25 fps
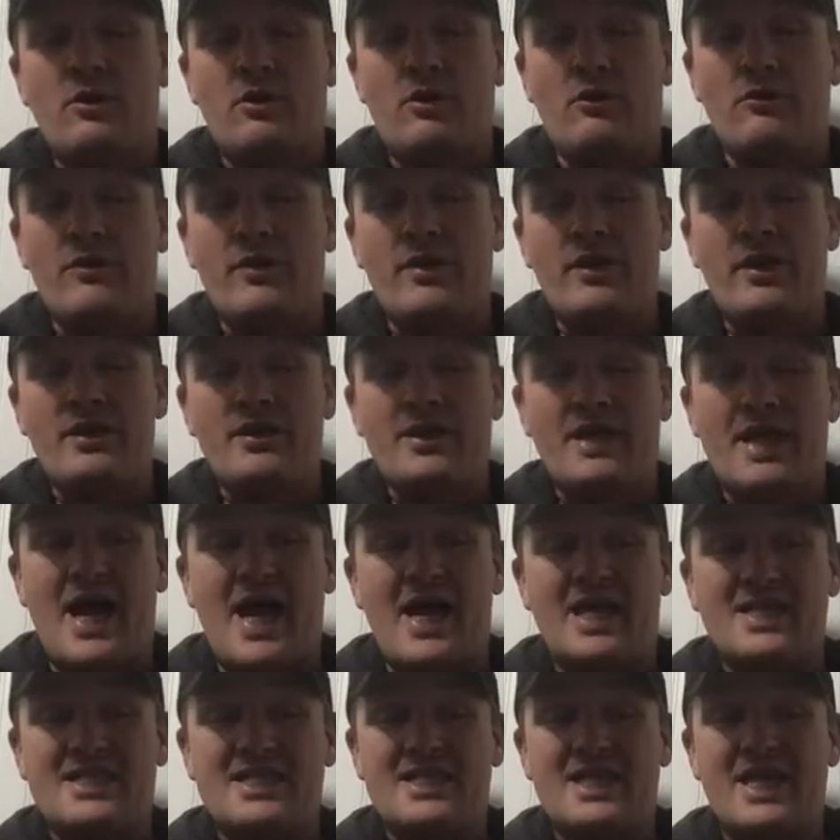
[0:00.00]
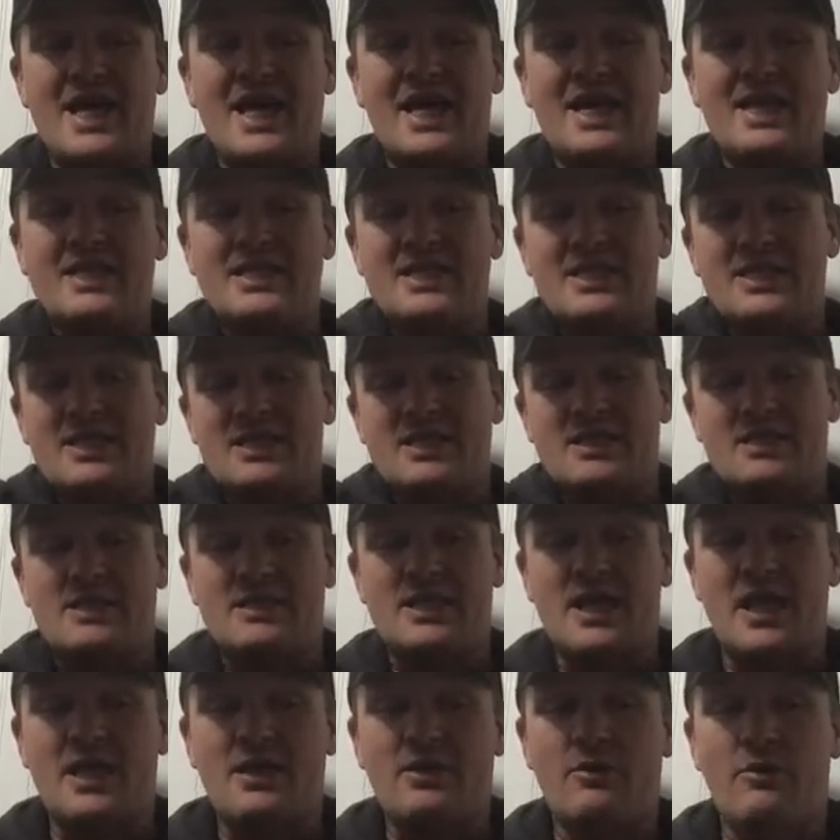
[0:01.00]
Only last night,
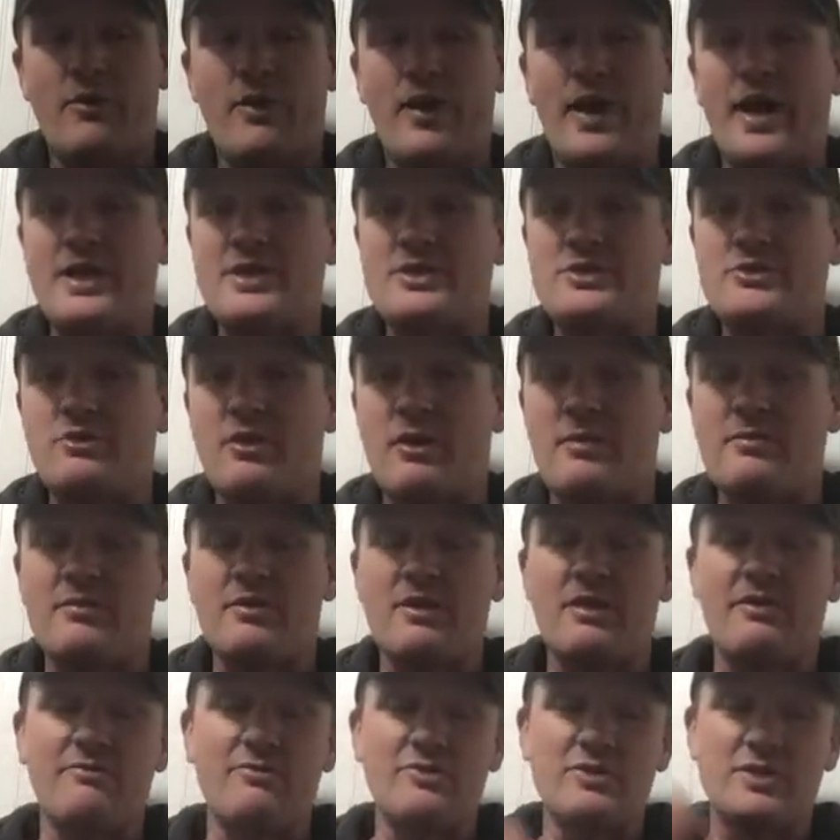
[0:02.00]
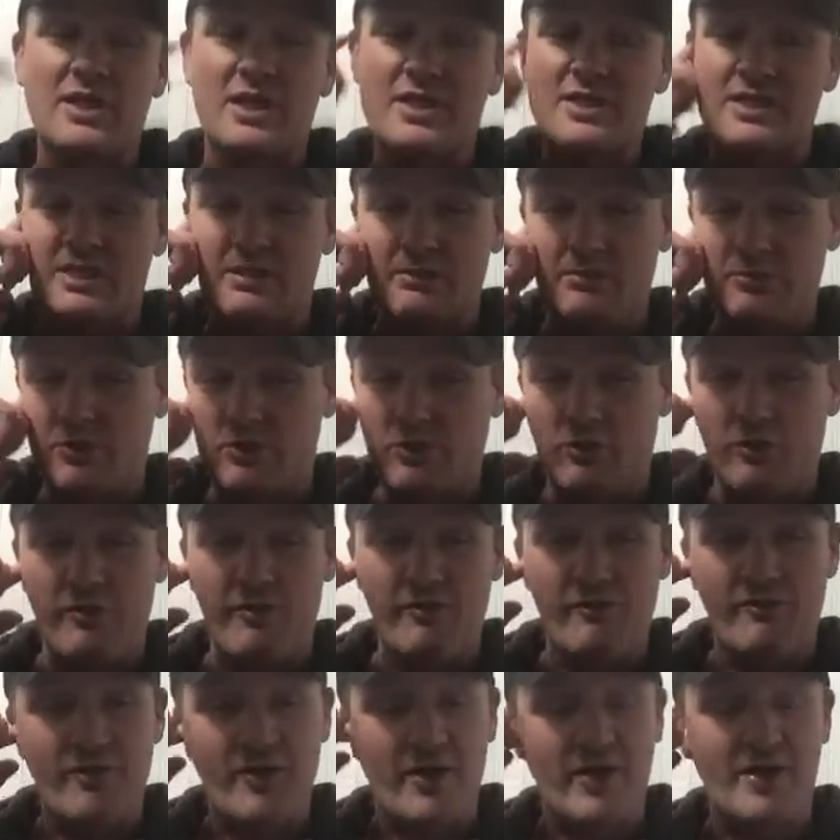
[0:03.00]
Dana White, who I believe was on some sort
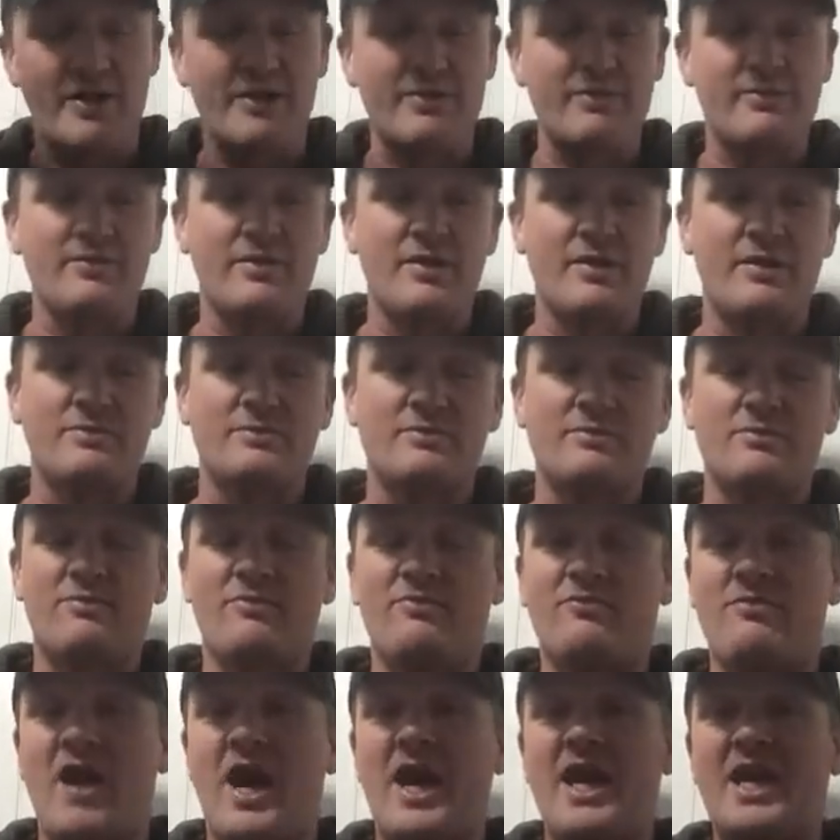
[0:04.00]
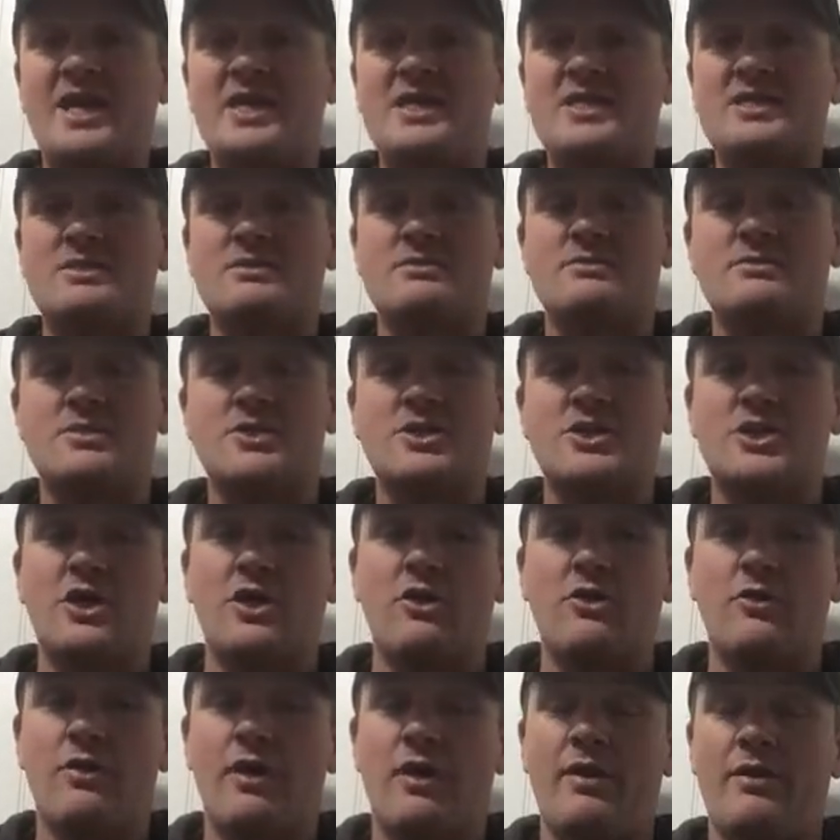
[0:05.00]
of a fighting
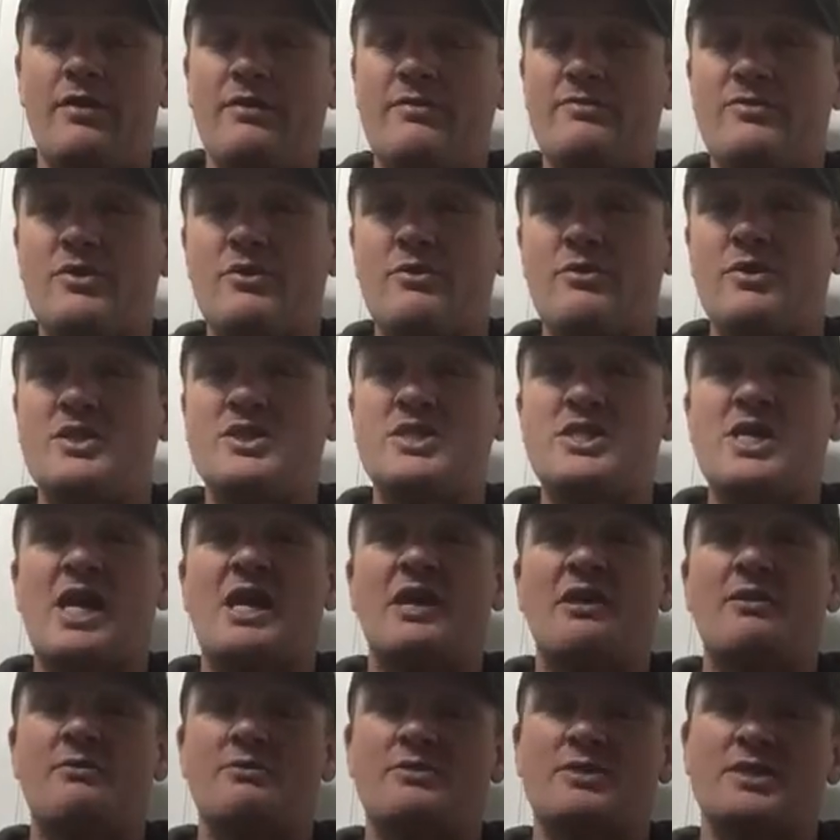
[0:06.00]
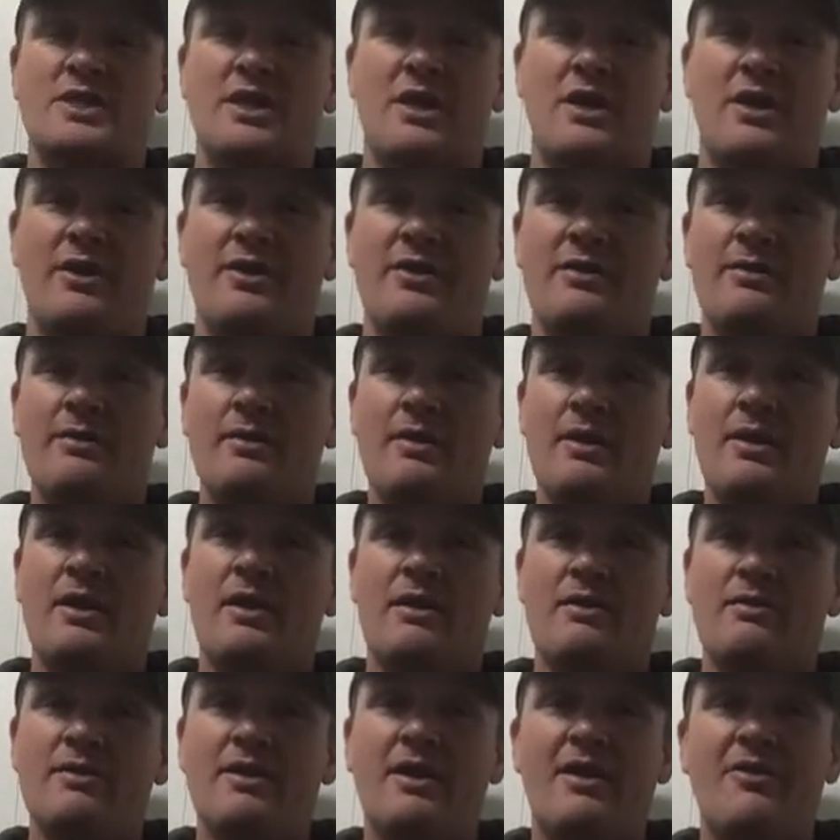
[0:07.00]
show, I don't even know what channel it was on,
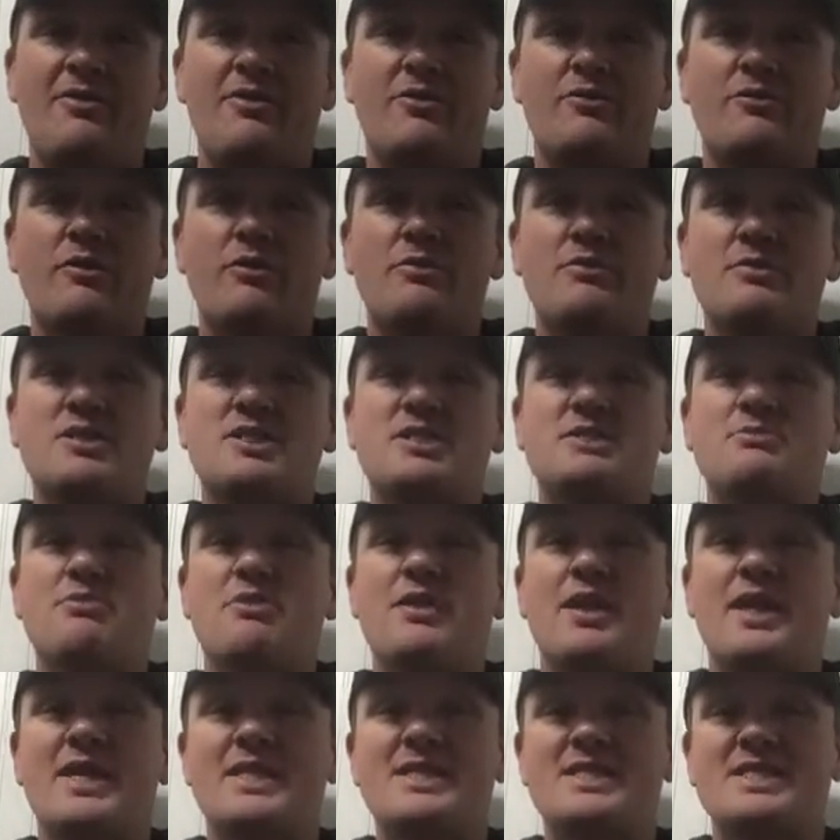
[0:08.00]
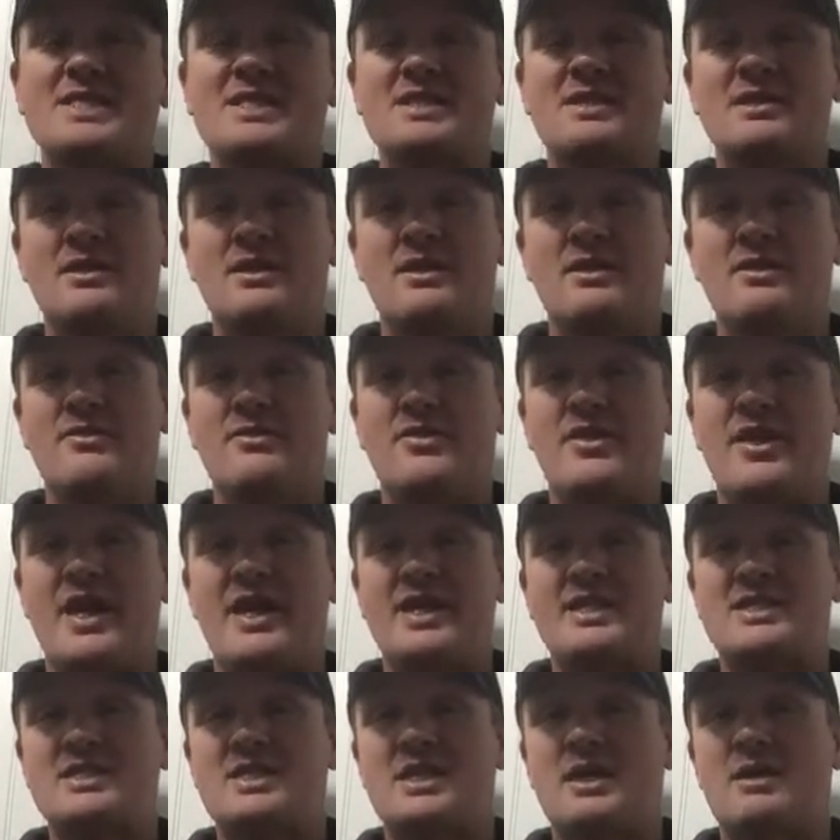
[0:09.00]
let the rumor split
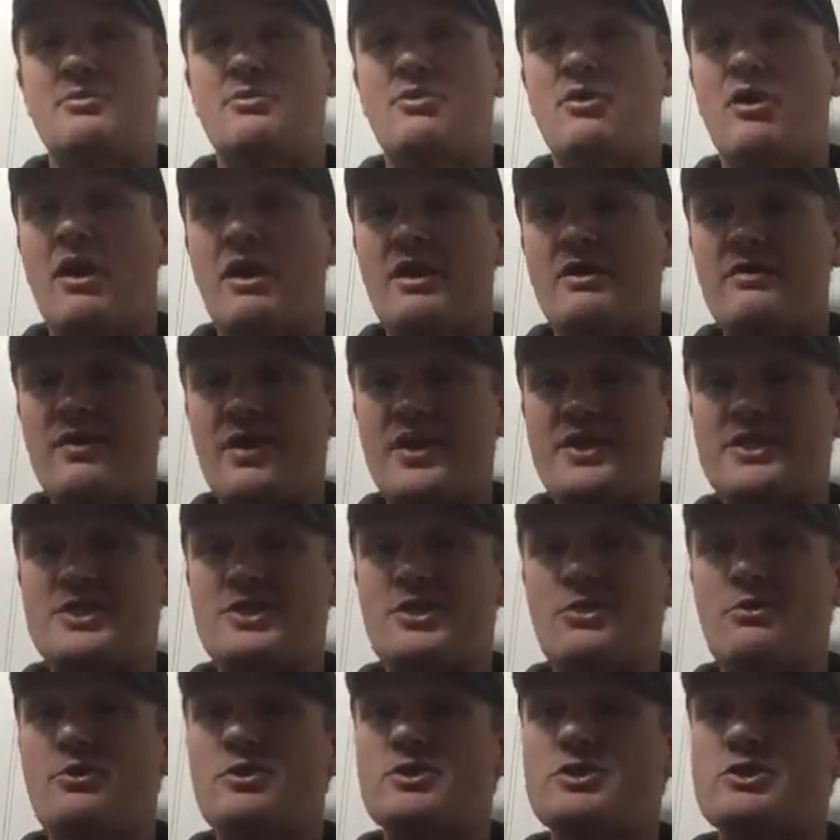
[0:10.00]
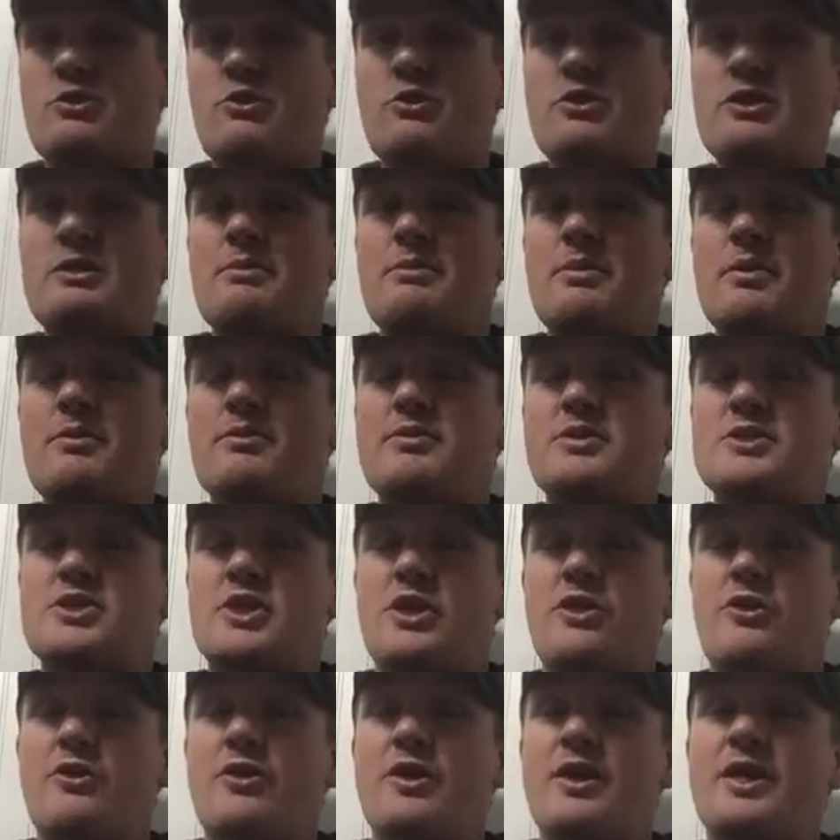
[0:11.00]
that Brock Lesnar was going to be
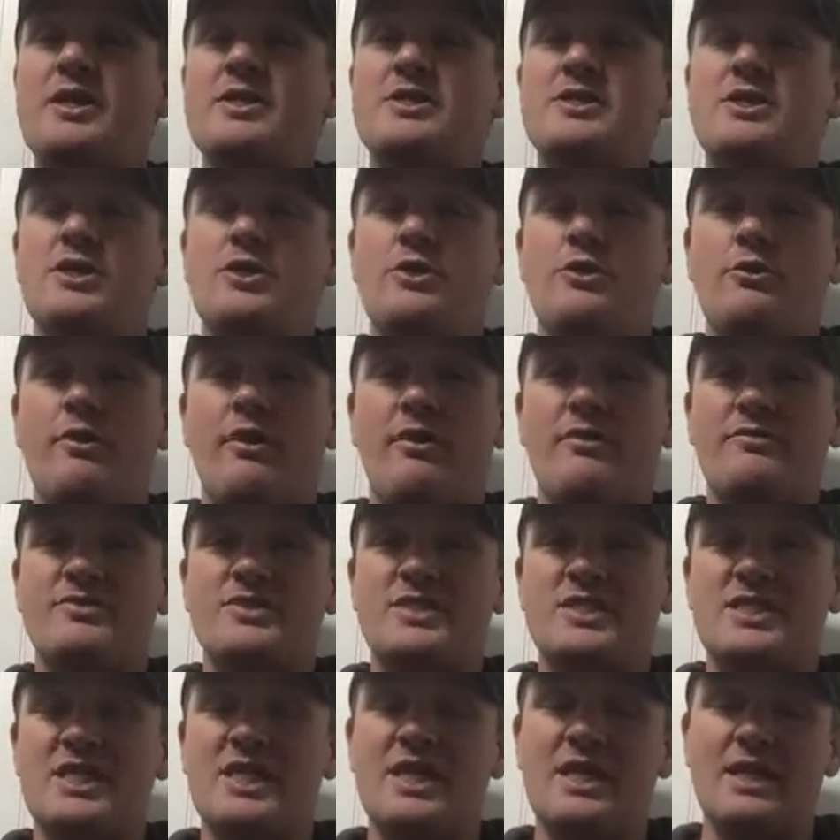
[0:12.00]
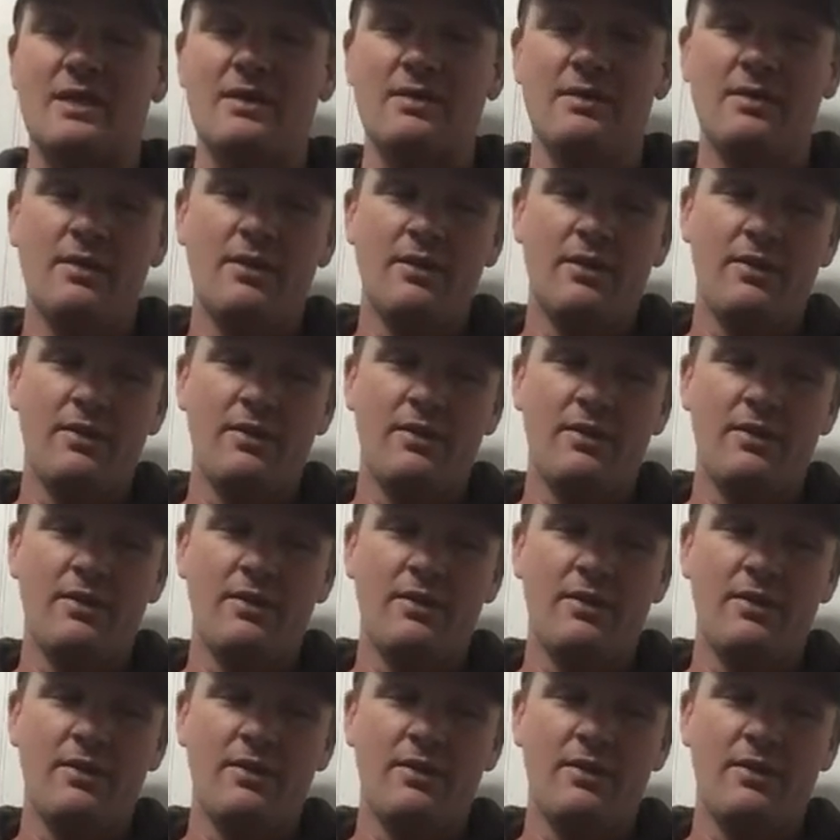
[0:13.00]
returning to UFC.